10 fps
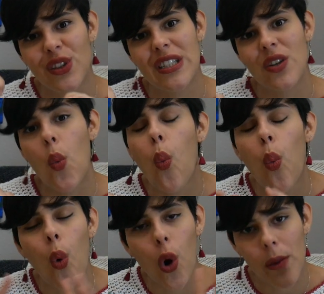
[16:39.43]
it doesn't
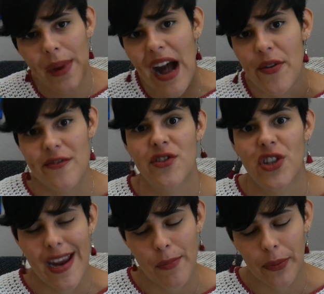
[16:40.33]
warp out of
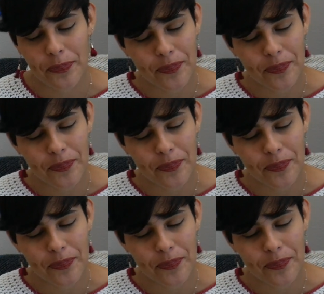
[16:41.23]
shape.